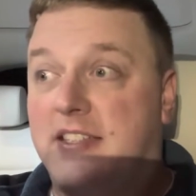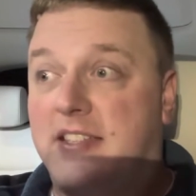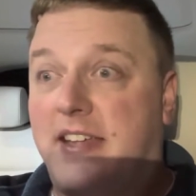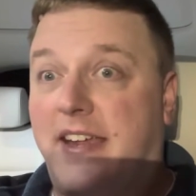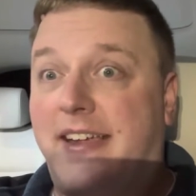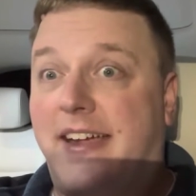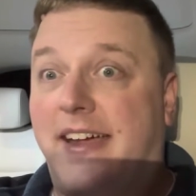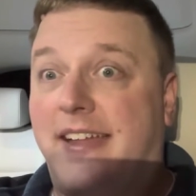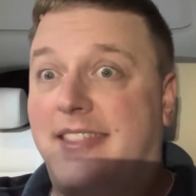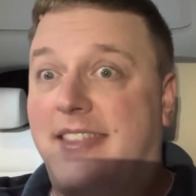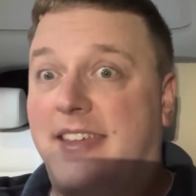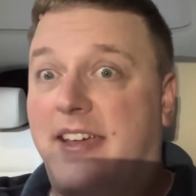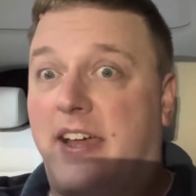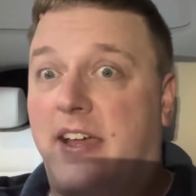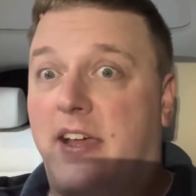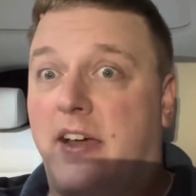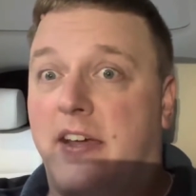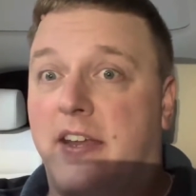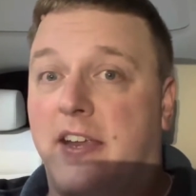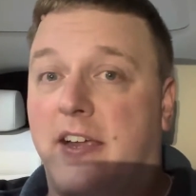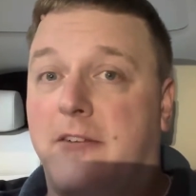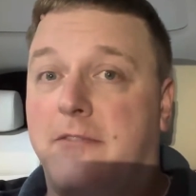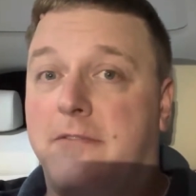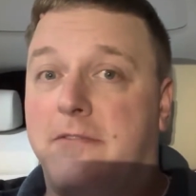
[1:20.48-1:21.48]
I got the
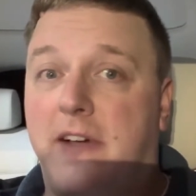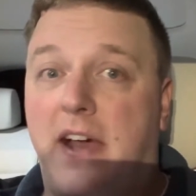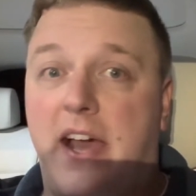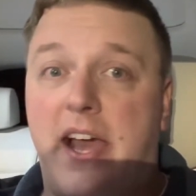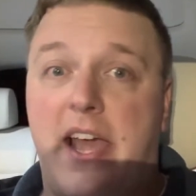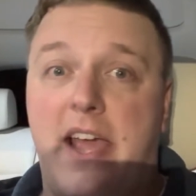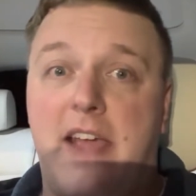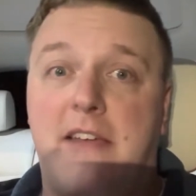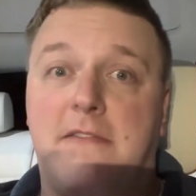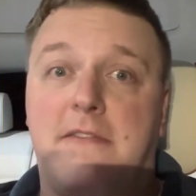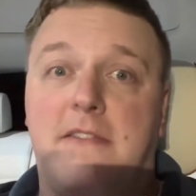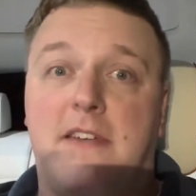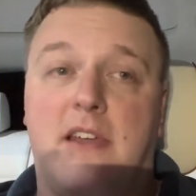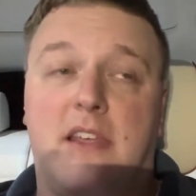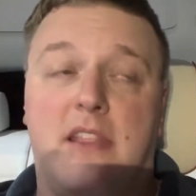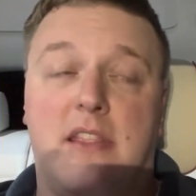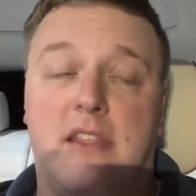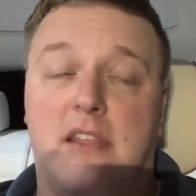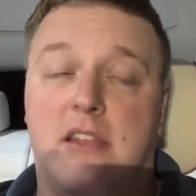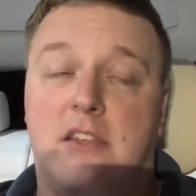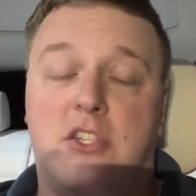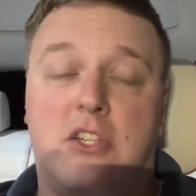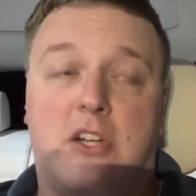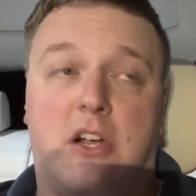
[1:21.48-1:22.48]
Ioniq 5.
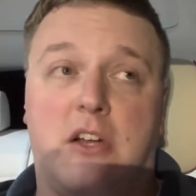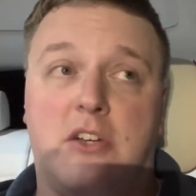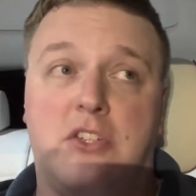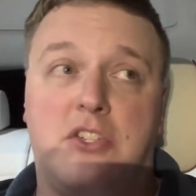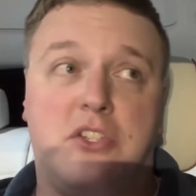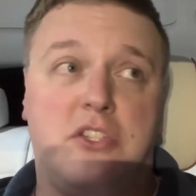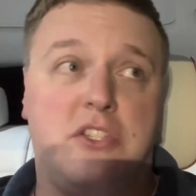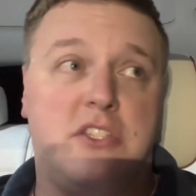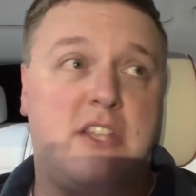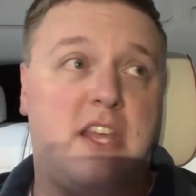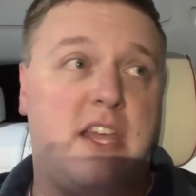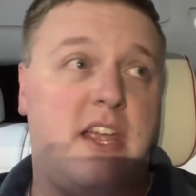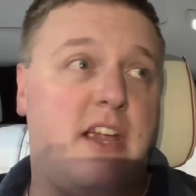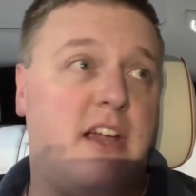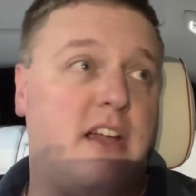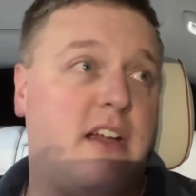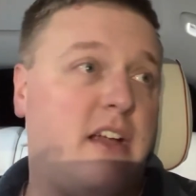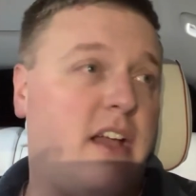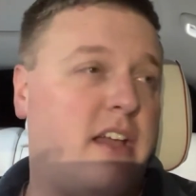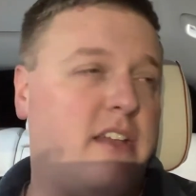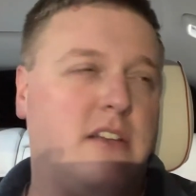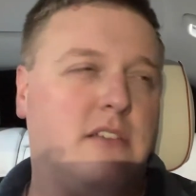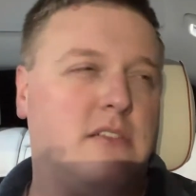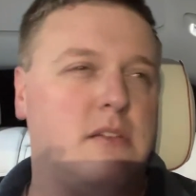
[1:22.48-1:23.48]
The chargers
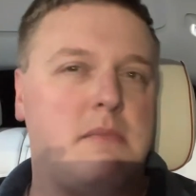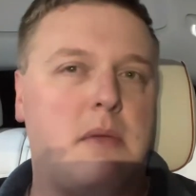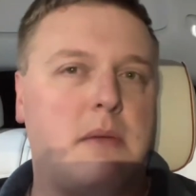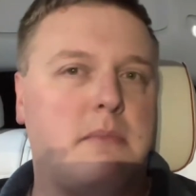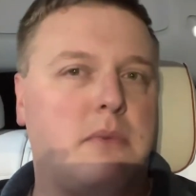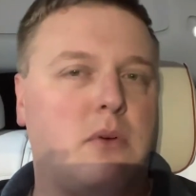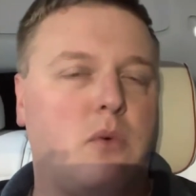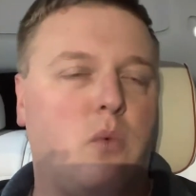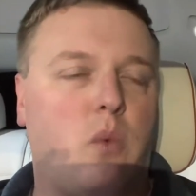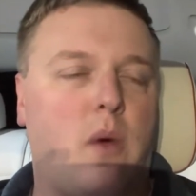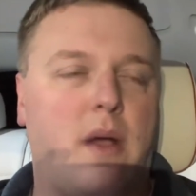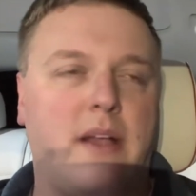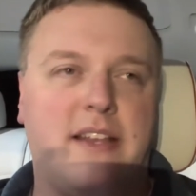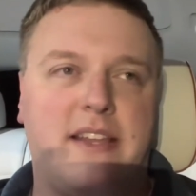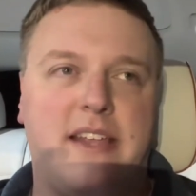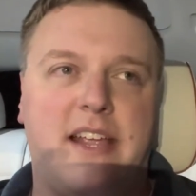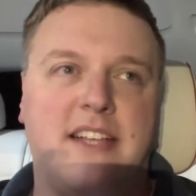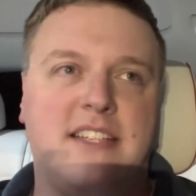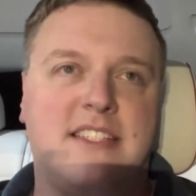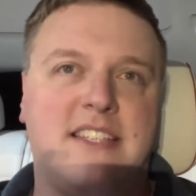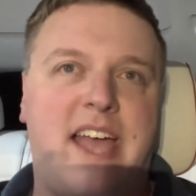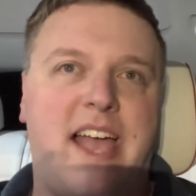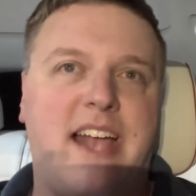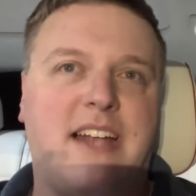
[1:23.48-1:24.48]
there, I don't remember what
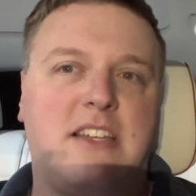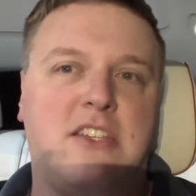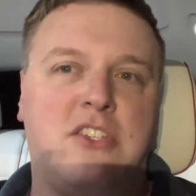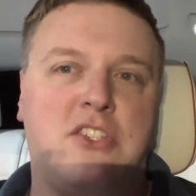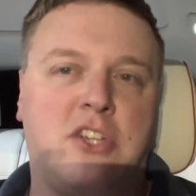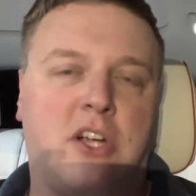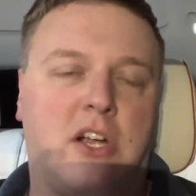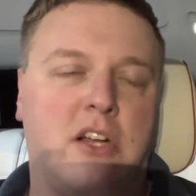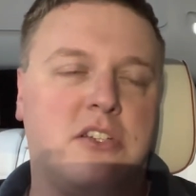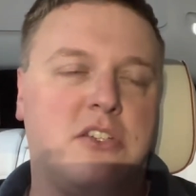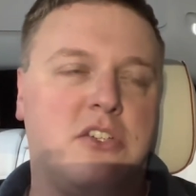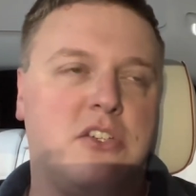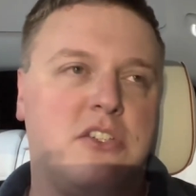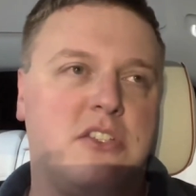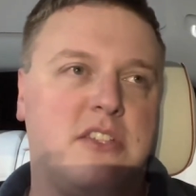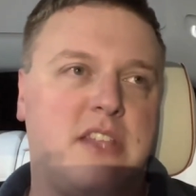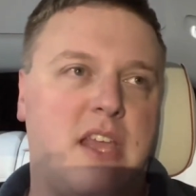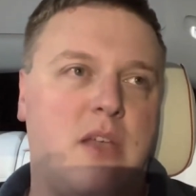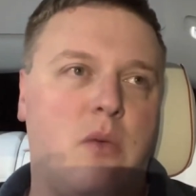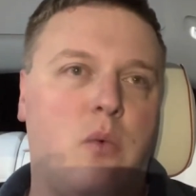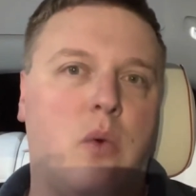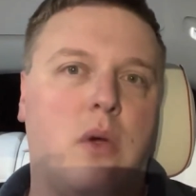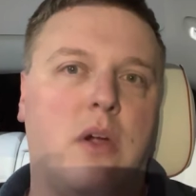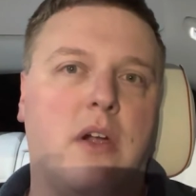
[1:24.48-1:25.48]
exact chargers
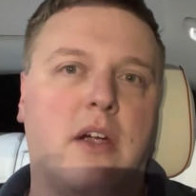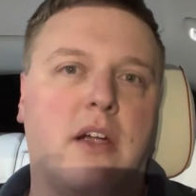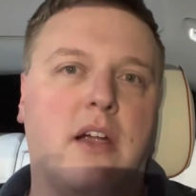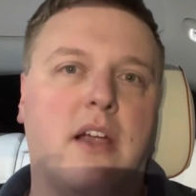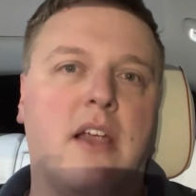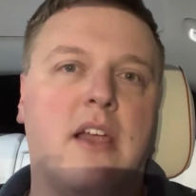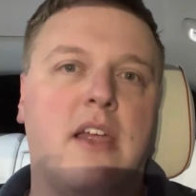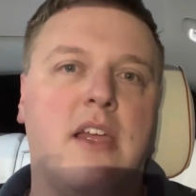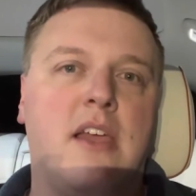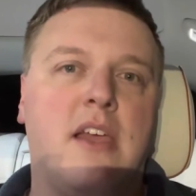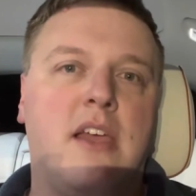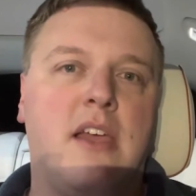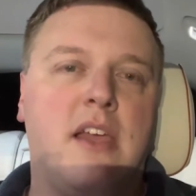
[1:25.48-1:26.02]
they were,